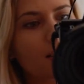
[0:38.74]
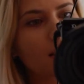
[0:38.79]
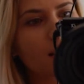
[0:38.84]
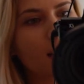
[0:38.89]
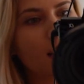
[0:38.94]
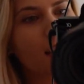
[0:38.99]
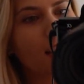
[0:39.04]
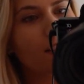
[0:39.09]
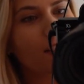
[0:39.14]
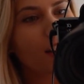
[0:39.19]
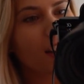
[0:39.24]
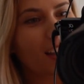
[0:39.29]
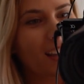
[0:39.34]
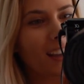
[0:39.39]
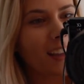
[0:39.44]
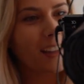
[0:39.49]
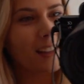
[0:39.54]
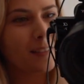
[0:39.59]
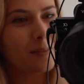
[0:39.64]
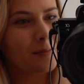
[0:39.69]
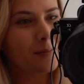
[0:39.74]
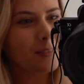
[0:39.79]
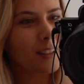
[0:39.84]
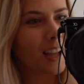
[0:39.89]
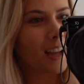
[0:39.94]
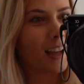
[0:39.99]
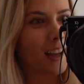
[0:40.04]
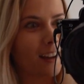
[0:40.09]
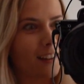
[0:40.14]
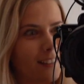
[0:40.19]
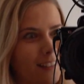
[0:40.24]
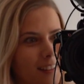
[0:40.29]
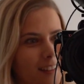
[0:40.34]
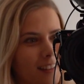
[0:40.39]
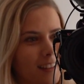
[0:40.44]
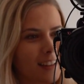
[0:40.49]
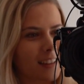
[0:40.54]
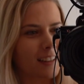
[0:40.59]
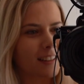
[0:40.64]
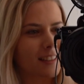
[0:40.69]
So here I am.
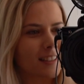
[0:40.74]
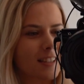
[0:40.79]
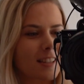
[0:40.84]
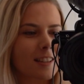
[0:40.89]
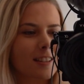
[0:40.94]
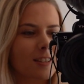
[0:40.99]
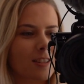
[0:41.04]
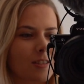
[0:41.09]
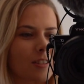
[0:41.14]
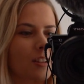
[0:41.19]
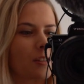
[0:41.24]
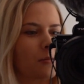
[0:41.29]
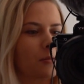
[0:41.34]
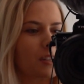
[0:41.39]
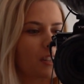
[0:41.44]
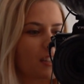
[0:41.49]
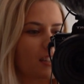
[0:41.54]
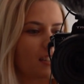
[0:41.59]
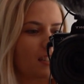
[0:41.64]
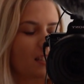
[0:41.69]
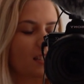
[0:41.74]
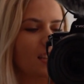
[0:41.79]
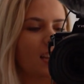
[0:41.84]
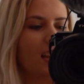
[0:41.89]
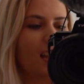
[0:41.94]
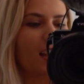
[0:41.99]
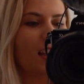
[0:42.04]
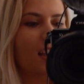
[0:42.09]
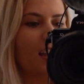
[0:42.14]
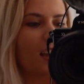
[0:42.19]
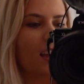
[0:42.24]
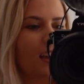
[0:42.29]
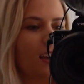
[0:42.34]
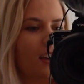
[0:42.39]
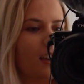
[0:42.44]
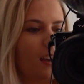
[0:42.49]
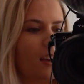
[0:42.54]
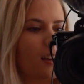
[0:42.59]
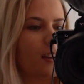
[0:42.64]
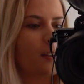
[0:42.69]
Hi, this looks really weird.
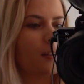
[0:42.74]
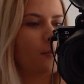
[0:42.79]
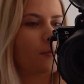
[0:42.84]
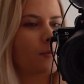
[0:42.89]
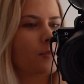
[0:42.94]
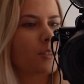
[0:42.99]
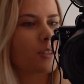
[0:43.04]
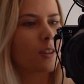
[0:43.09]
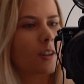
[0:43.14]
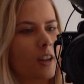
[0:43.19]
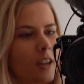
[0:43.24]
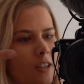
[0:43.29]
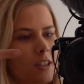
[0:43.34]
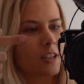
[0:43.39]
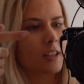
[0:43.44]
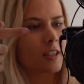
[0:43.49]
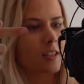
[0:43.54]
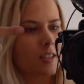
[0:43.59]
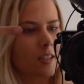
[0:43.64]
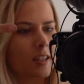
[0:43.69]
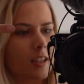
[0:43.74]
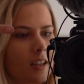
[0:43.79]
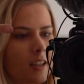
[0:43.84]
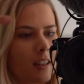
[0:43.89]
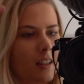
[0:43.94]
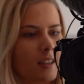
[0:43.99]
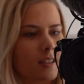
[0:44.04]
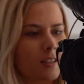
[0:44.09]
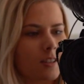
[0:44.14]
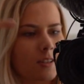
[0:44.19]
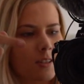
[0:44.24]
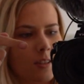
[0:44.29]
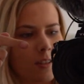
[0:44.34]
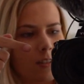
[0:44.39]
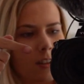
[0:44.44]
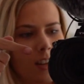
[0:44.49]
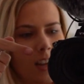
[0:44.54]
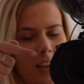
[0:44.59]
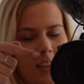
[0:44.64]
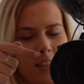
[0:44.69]
So as you can see, that's the Sony